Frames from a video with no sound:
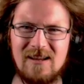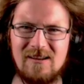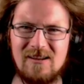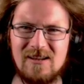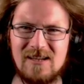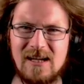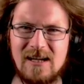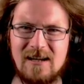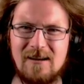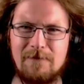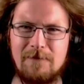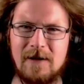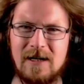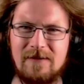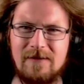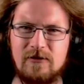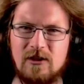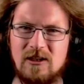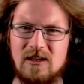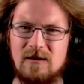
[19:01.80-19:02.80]
looks like a
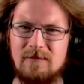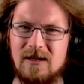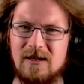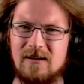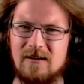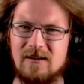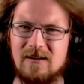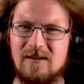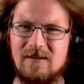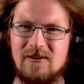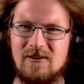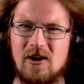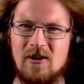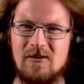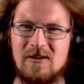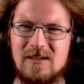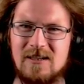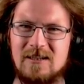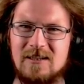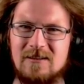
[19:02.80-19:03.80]
$5 bar
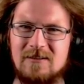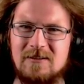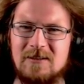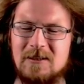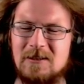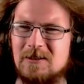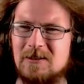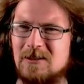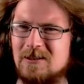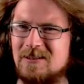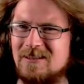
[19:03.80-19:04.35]
cocktail, you know?